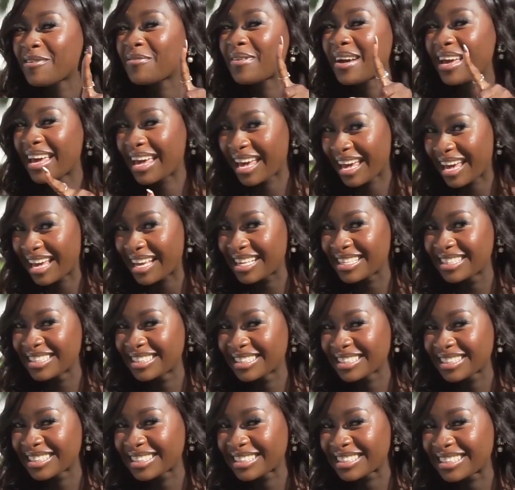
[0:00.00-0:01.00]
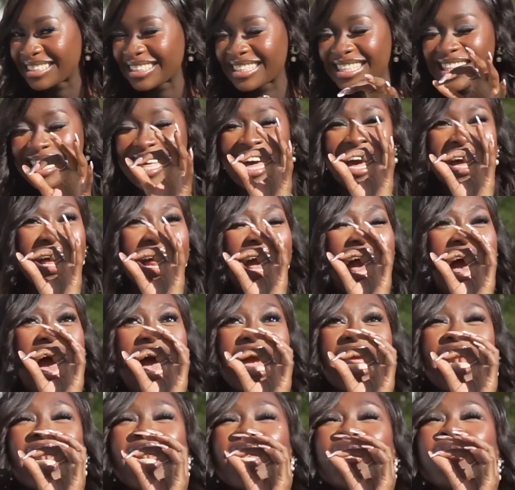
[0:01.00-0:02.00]
of a Hen? That
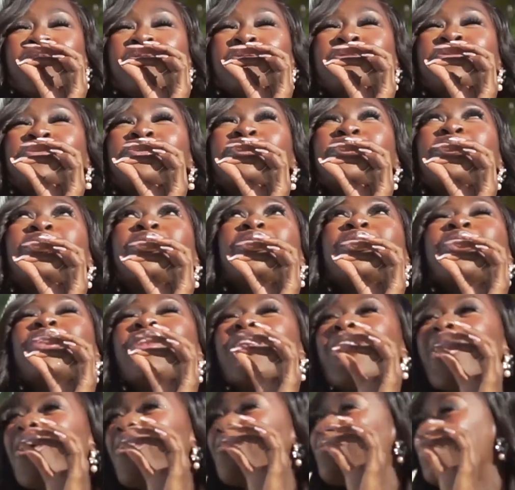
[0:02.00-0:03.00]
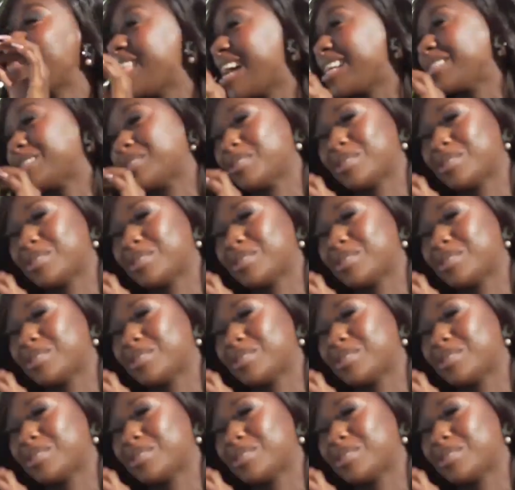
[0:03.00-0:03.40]
I used to love that